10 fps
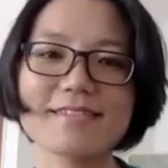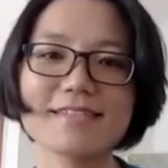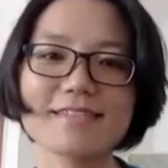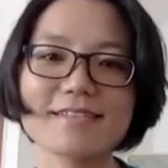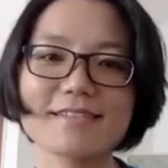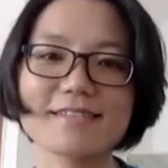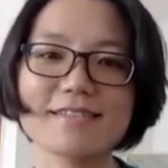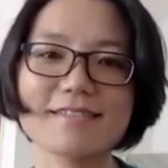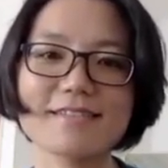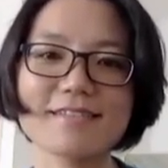
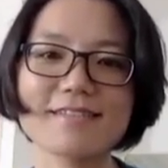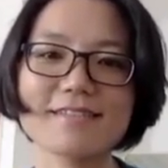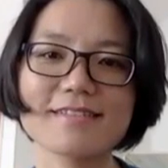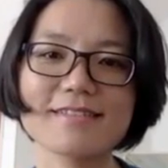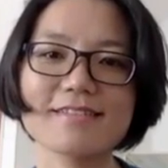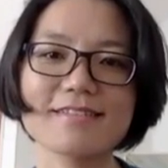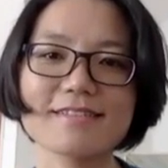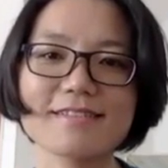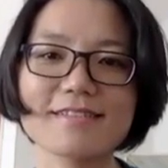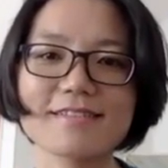
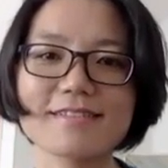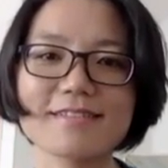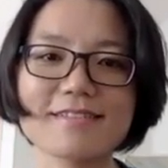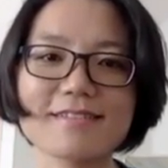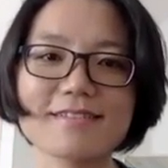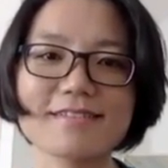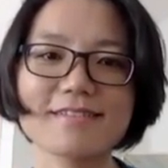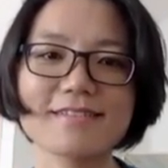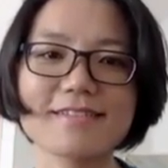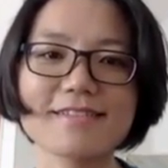
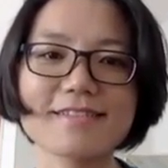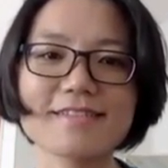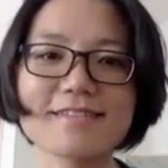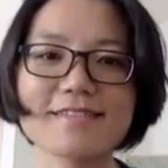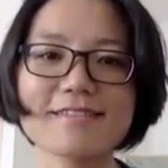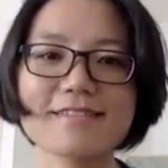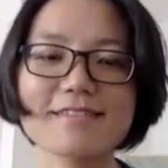(silent)